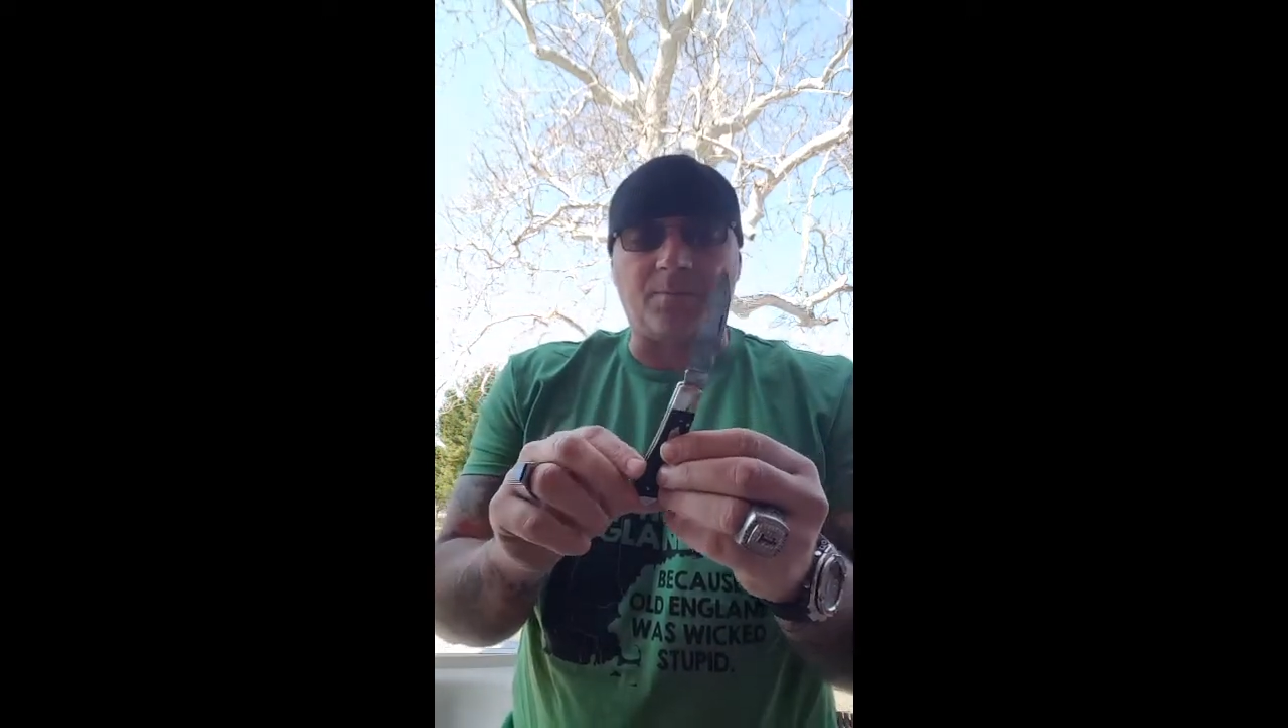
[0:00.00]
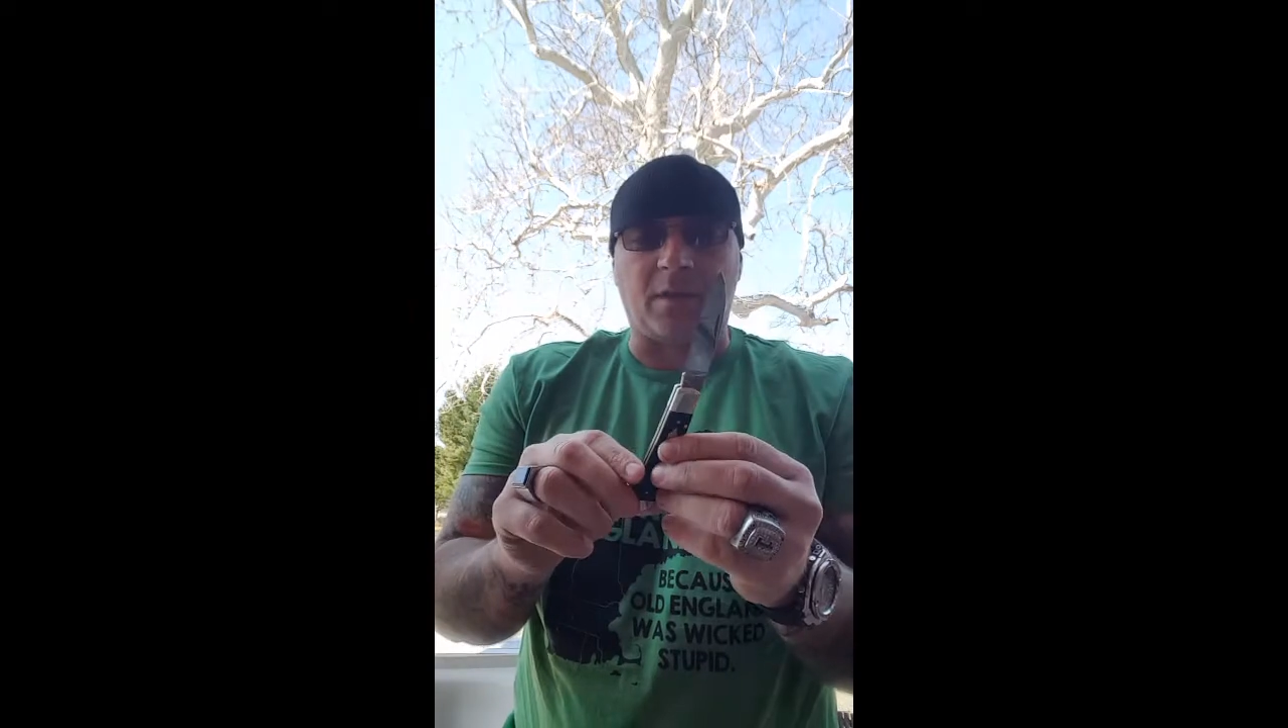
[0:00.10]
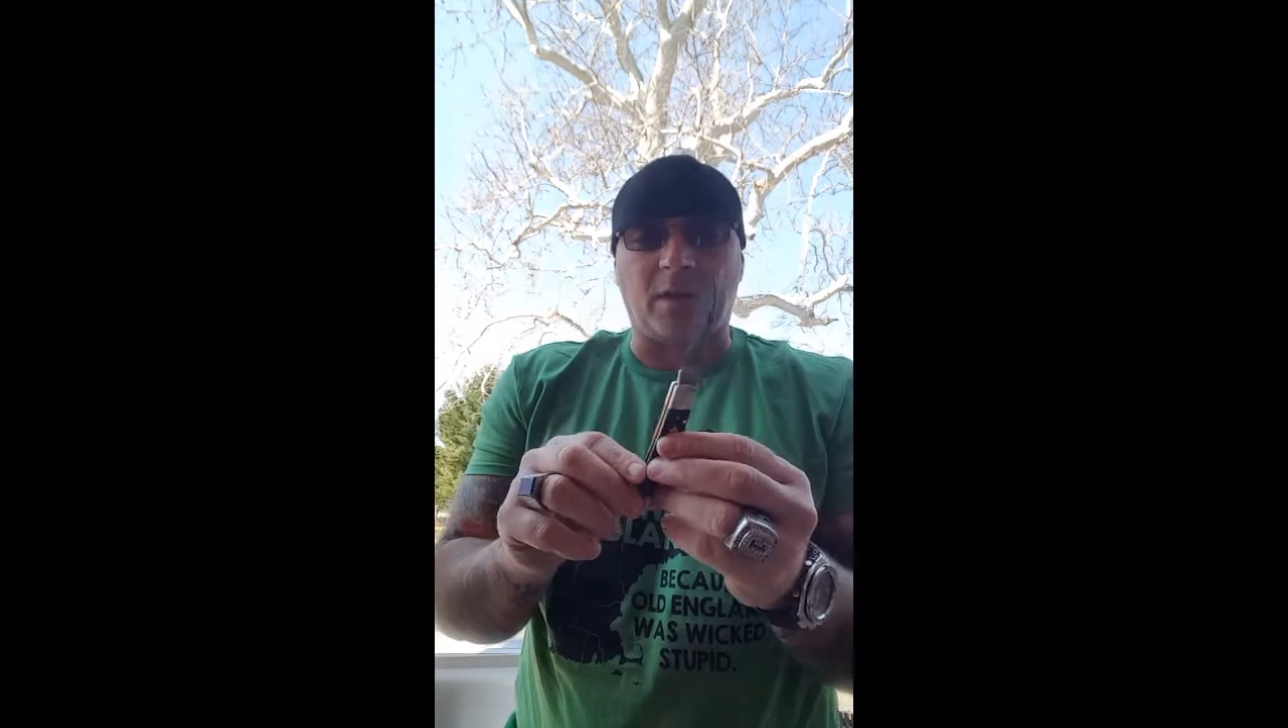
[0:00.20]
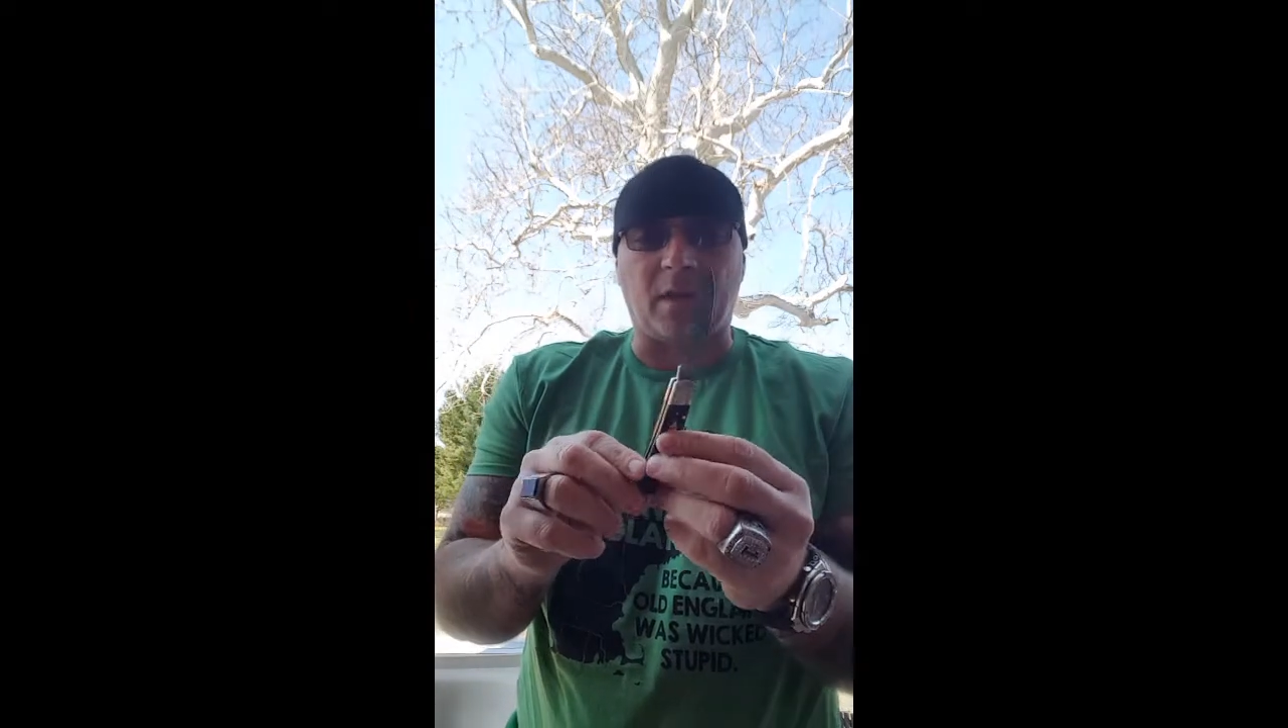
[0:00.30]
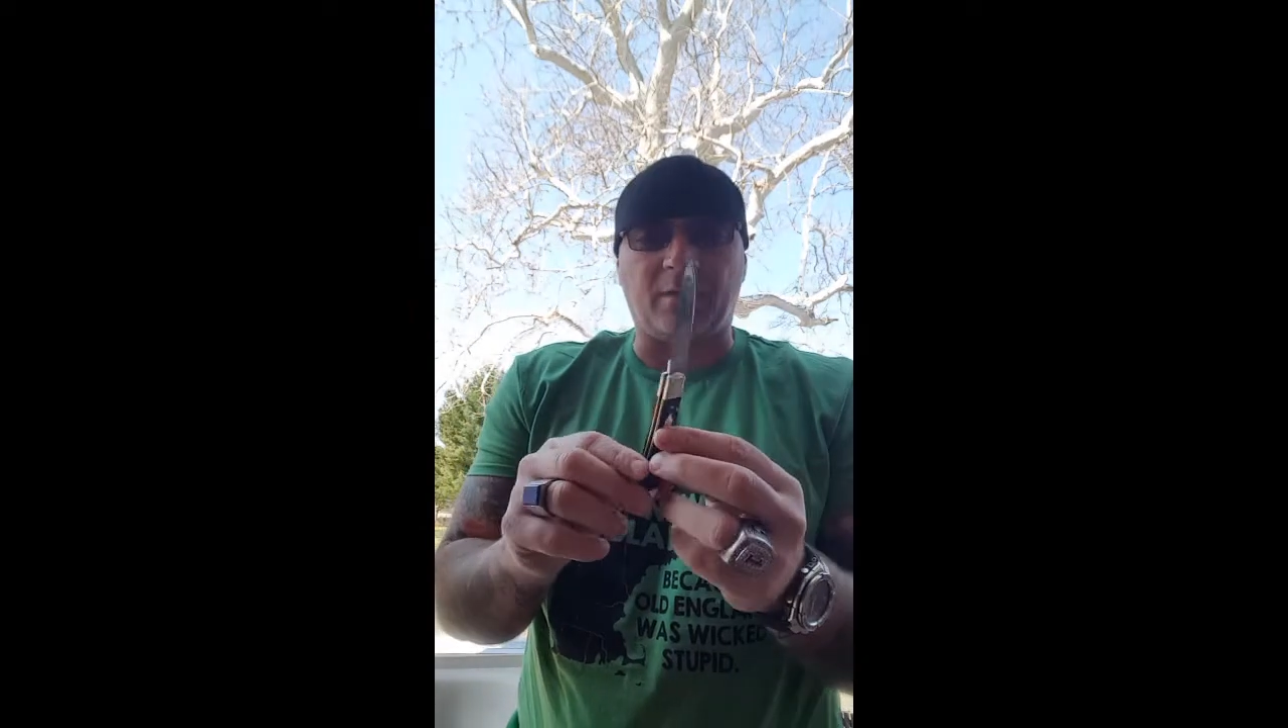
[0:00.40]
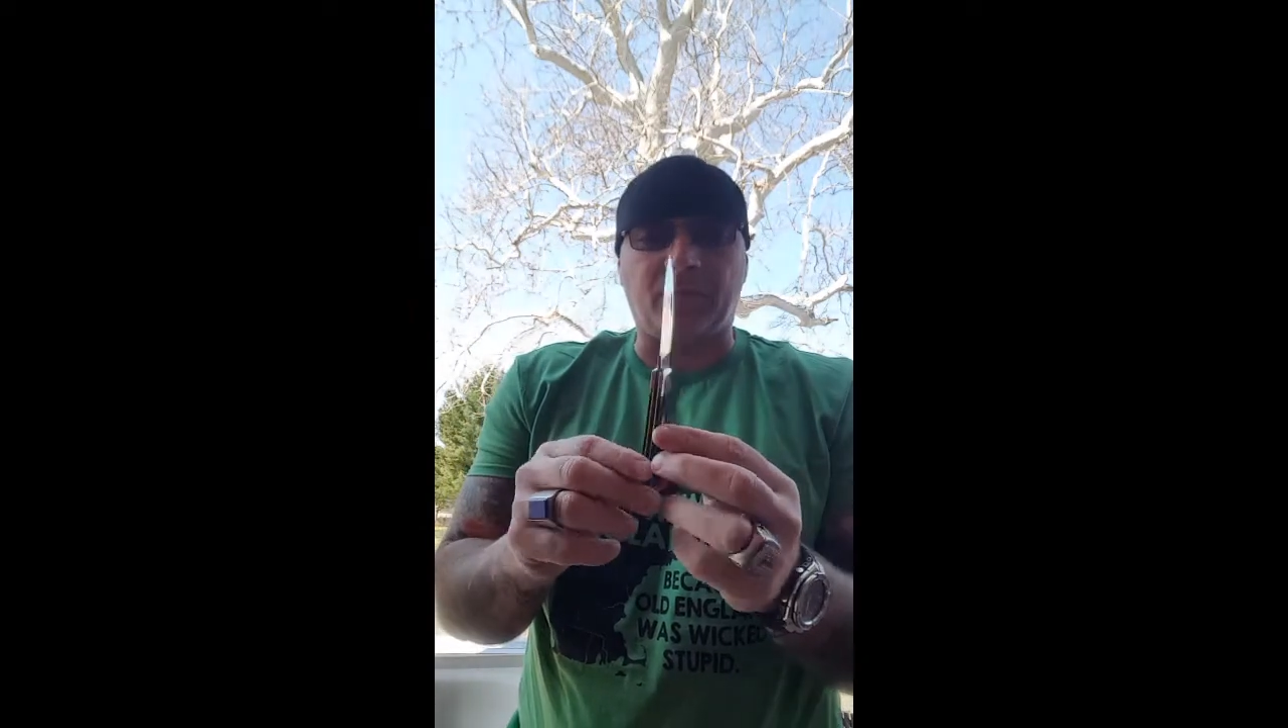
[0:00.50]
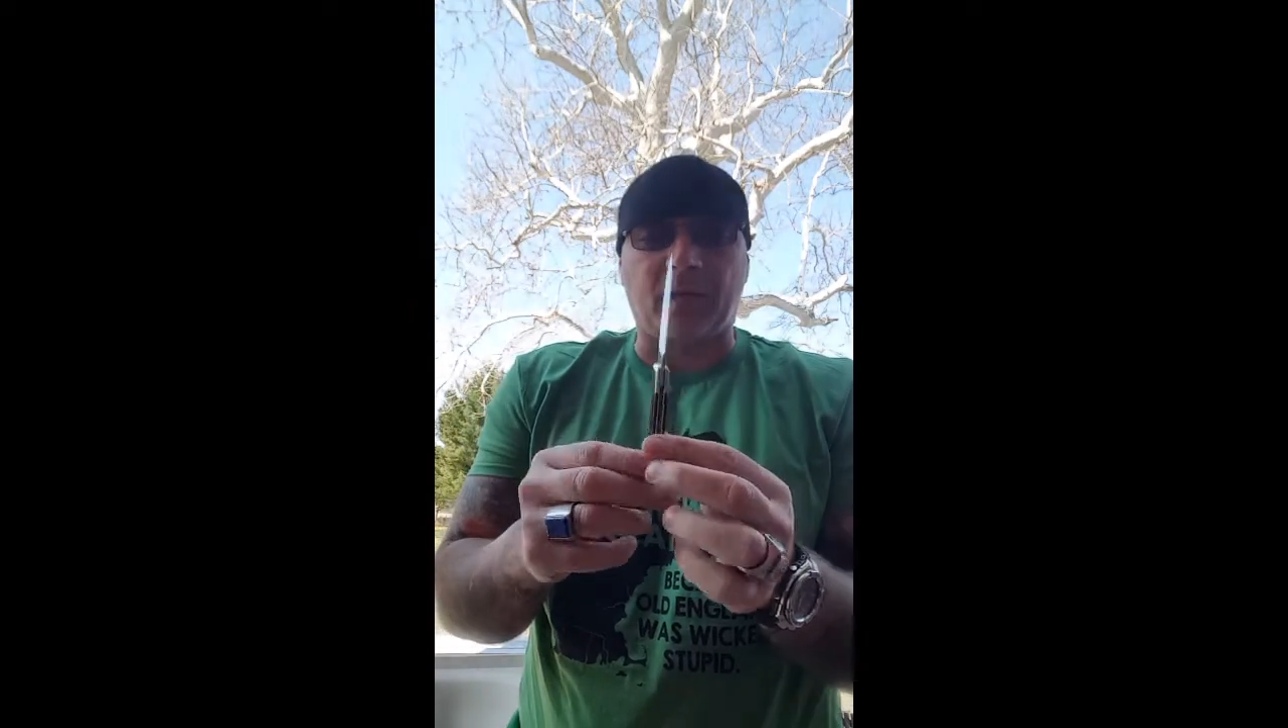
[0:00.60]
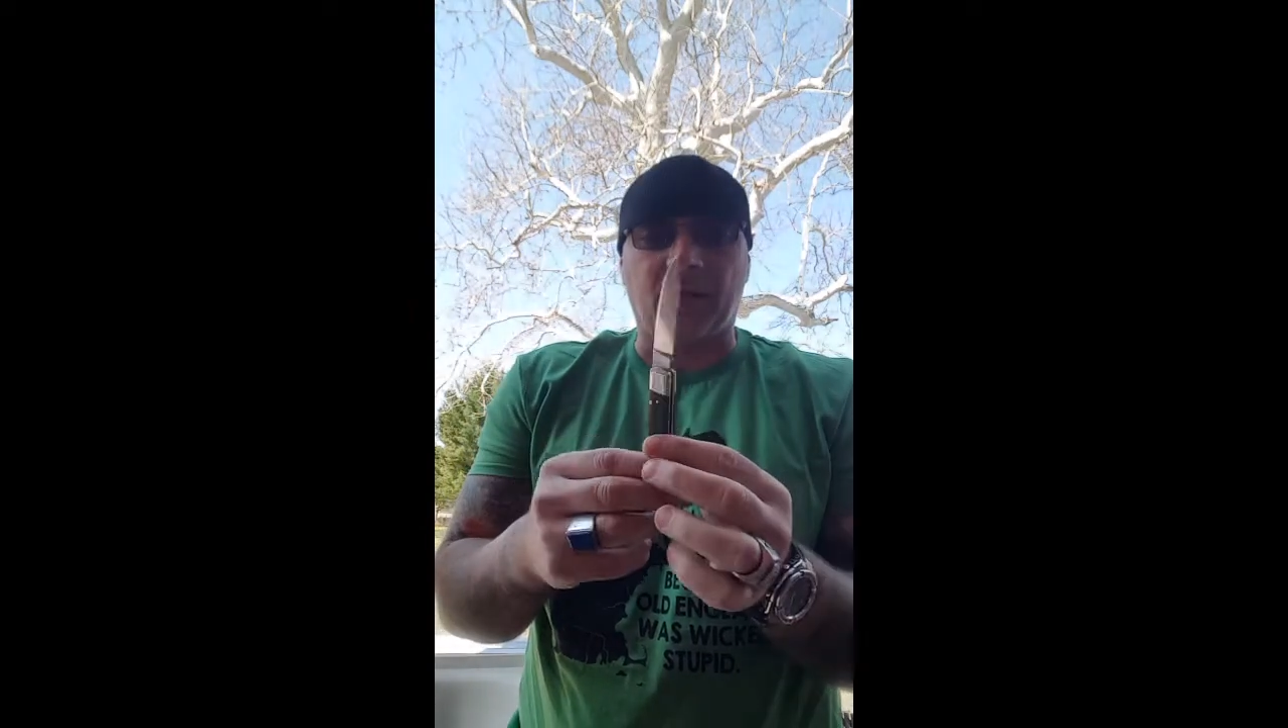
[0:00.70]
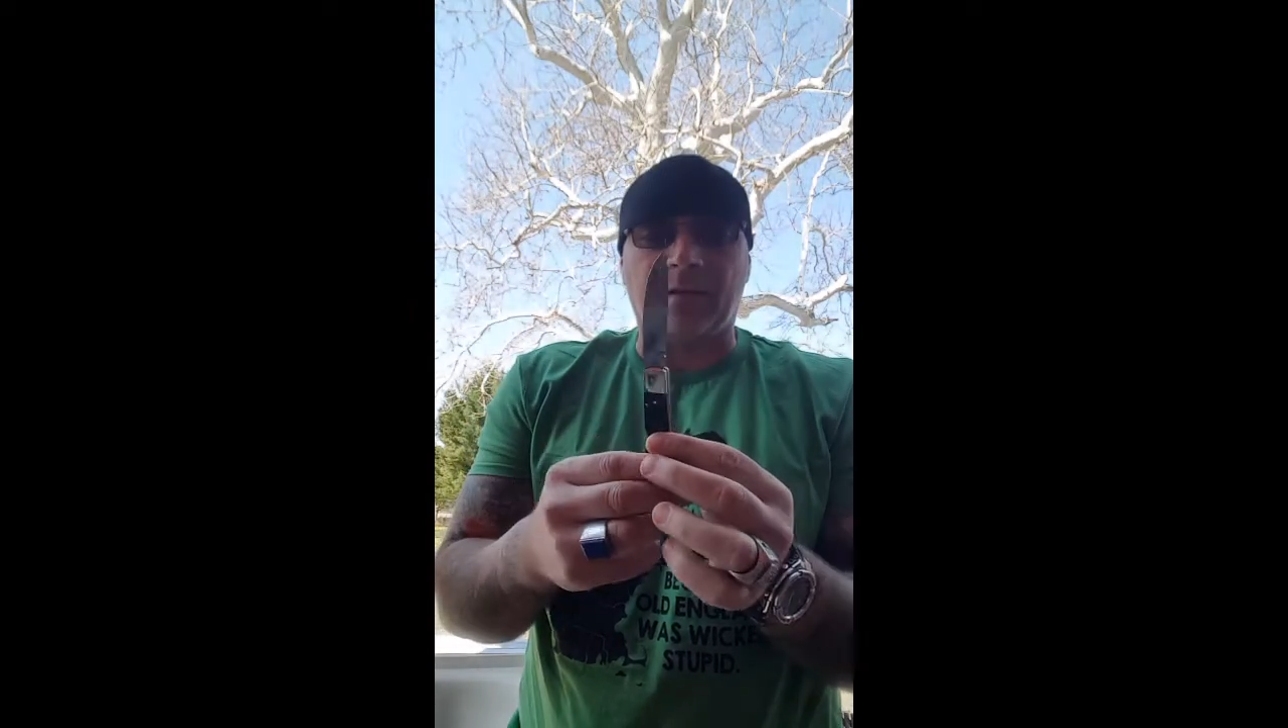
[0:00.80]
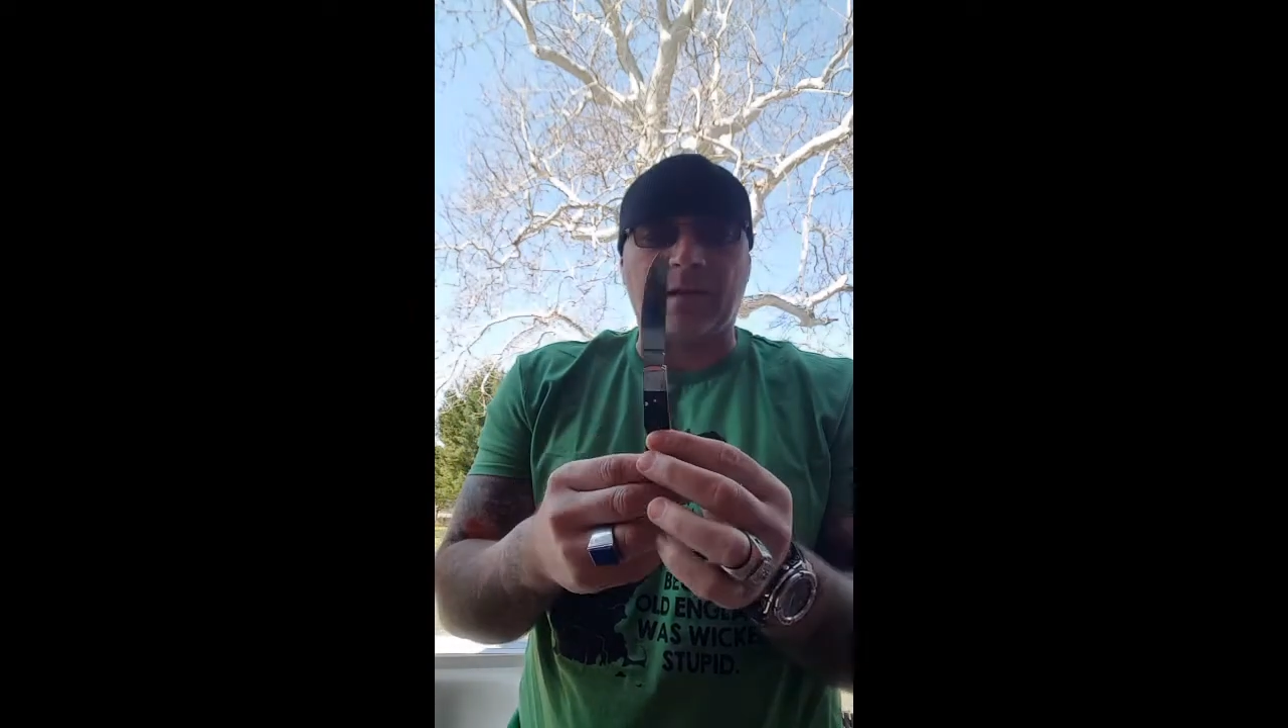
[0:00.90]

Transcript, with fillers: the knife that